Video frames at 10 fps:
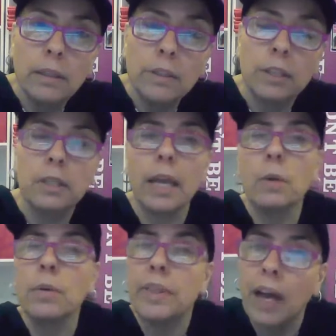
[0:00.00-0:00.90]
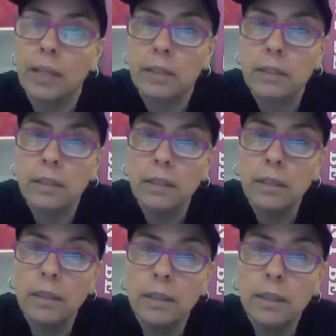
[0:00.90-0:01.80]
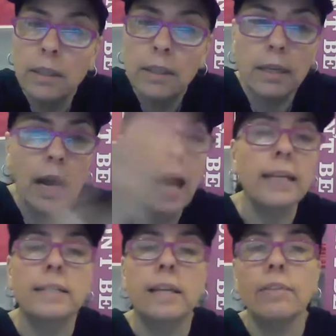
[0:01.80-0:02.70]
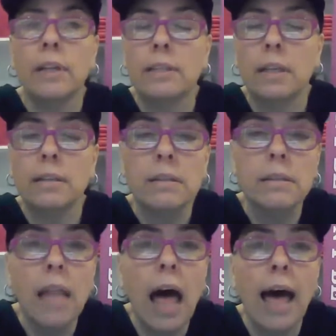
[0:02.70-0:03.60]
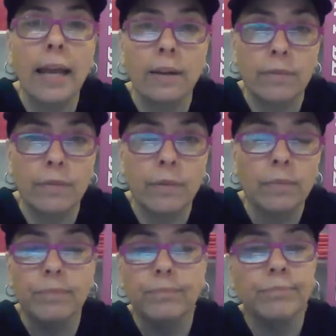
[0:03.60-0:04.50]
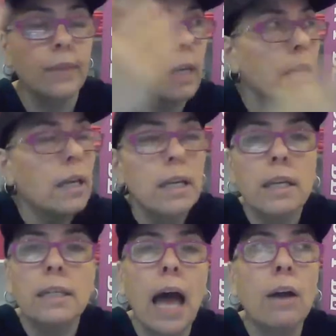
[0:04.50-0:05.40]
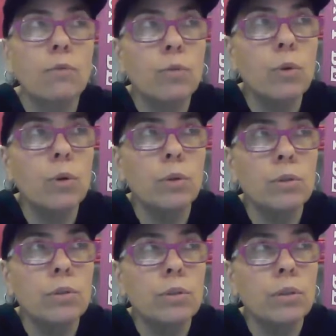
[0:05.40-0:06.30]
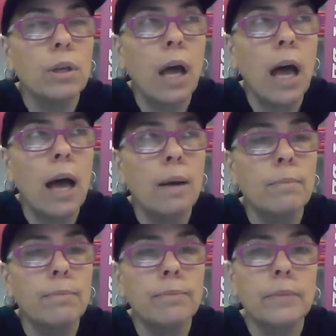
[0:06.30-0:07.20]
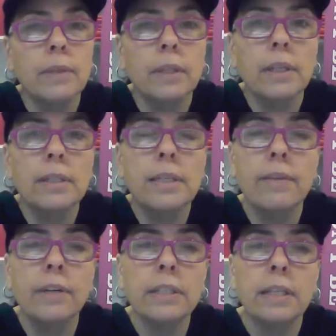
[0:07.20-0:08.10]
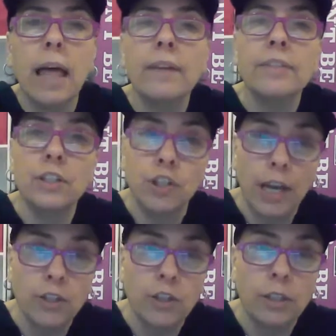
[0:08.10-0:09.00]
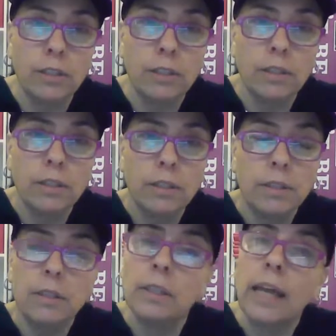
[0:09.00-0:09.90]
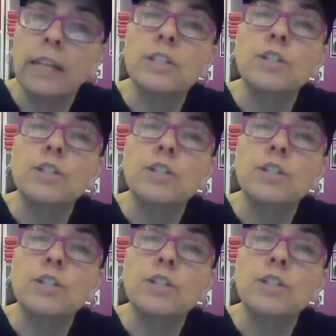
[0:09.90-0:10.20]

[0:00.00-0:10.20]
Just like with us. God has given us a lot of, not rules. He's given us a lot of suggestions to let us